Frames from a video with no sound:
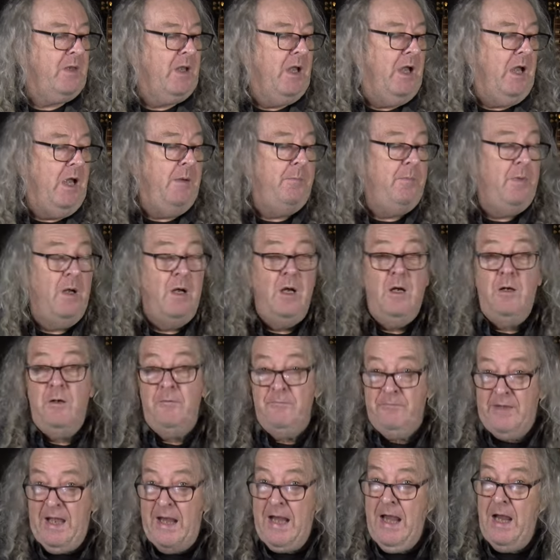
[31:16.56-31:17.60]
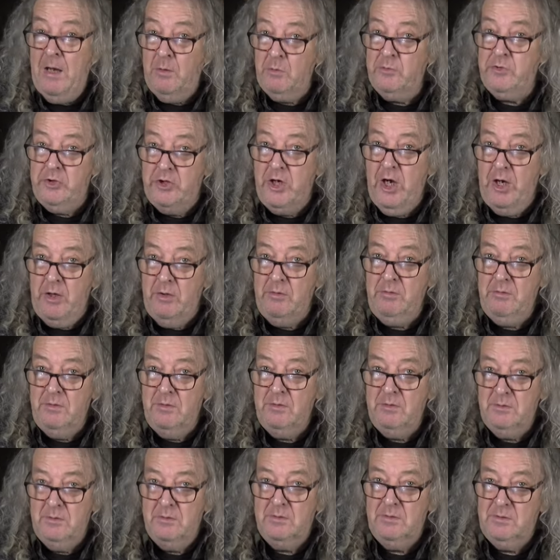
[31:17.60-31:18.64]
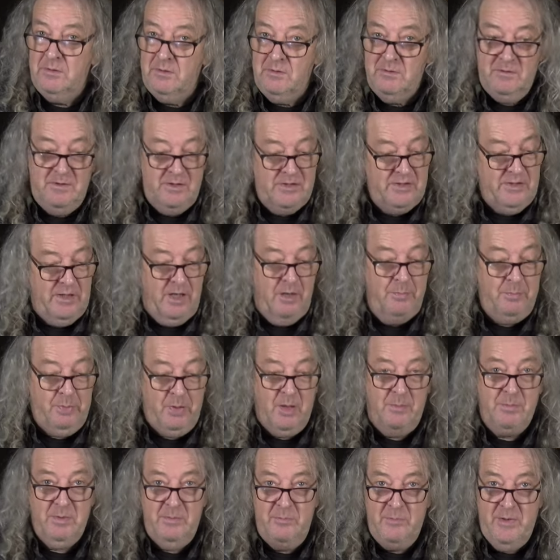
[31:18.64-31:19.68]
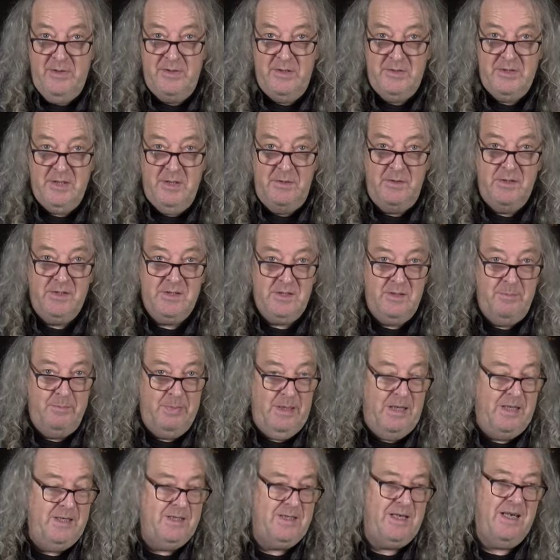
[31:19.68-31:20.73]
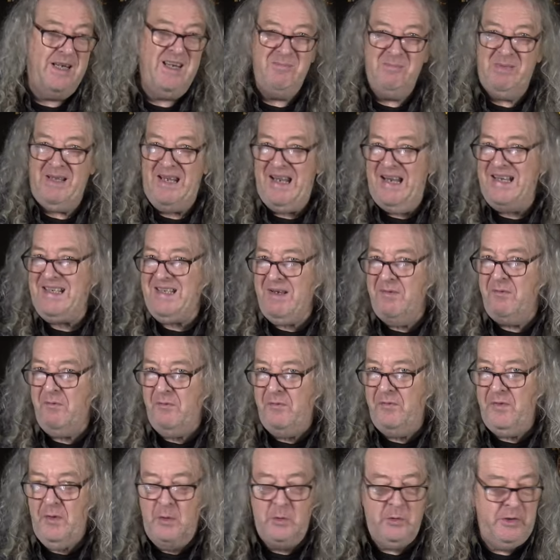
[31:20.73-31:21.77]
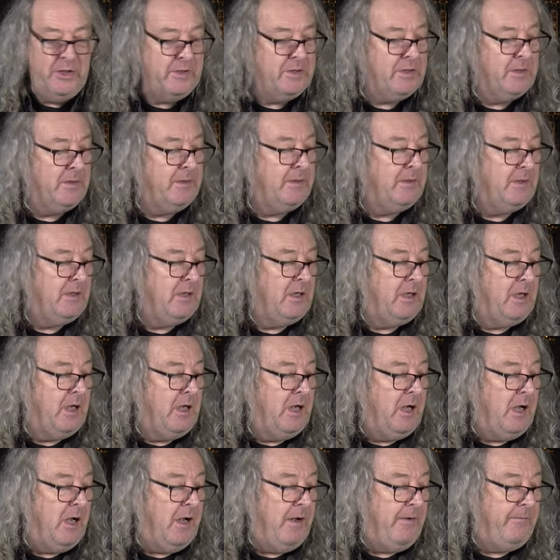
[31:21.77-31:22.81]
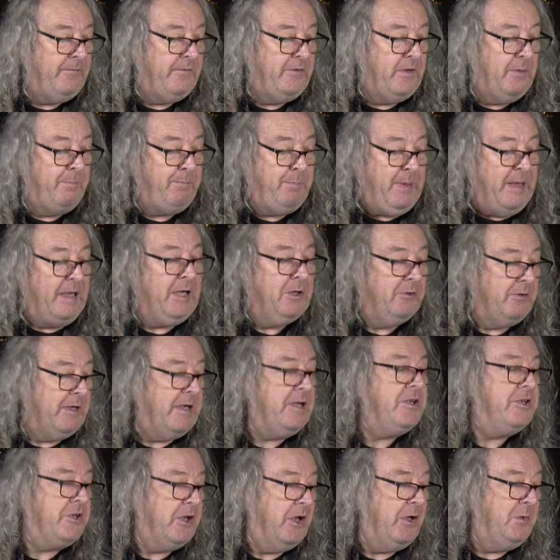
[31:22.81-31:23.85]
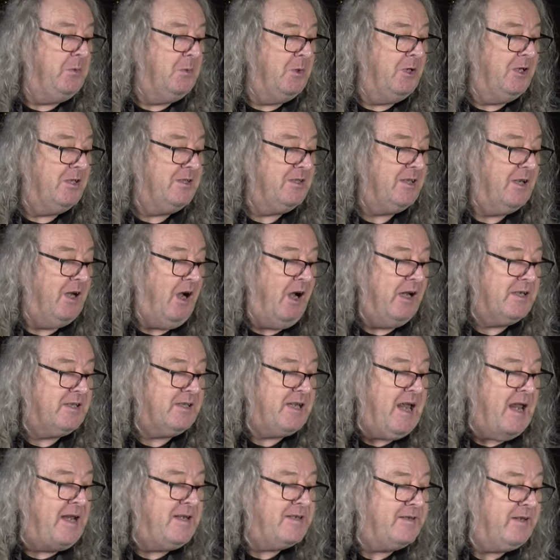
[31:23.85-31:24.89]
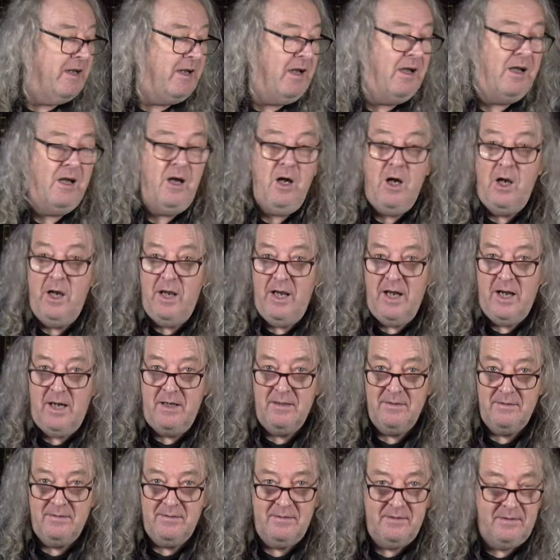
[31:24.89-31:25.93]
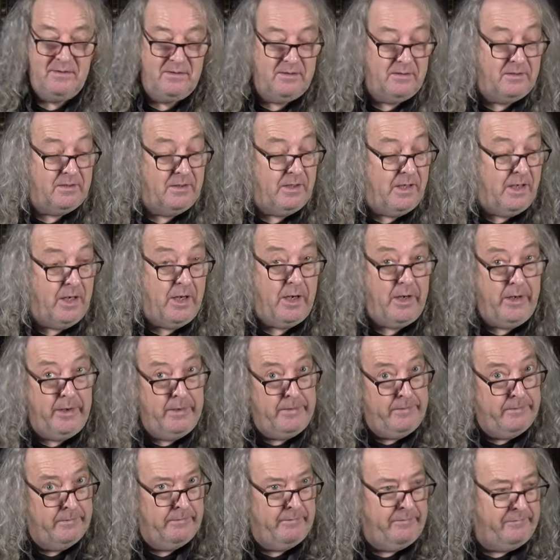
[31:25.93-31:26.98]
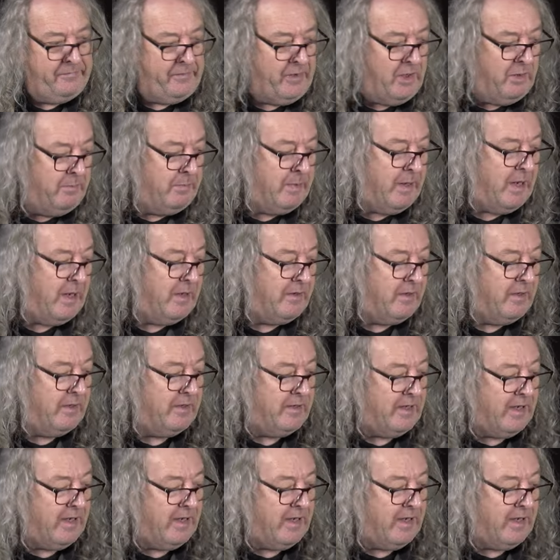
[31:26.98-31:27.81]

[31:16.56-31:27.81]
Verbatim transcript: Um, They held tune. There's no problem with the tuning stability, but they didn't feel good. The bigger issue was, I said uh, earlier in the review bit that